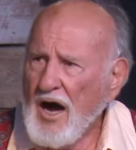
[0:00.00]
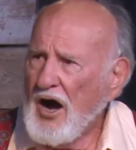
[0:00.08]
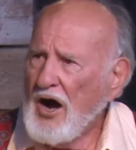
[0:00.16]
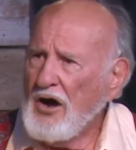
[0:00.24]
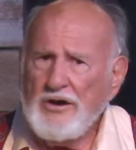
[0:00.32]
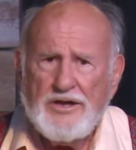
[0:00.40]

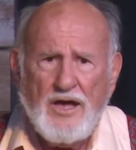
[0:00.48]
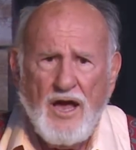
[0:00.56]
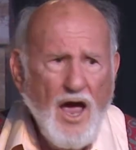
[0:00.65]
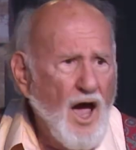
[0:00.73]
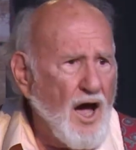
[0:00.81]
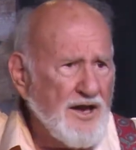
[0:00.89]
Oh,
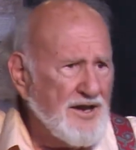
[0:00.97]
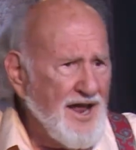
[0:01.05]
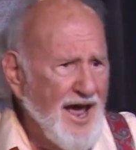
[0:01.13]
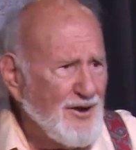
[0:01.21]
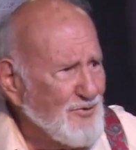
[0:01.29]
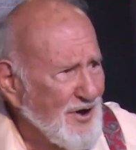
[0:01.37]
yeah, isn't
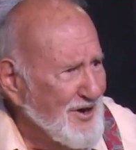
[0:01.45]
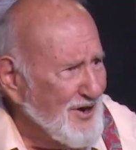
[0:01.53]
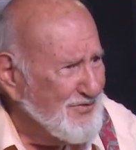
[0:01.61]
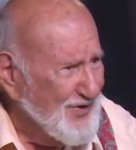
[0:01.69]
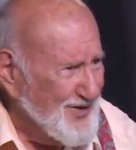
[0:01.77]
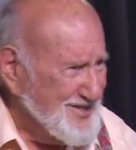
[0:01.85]
that
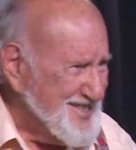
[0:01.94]
wonderful?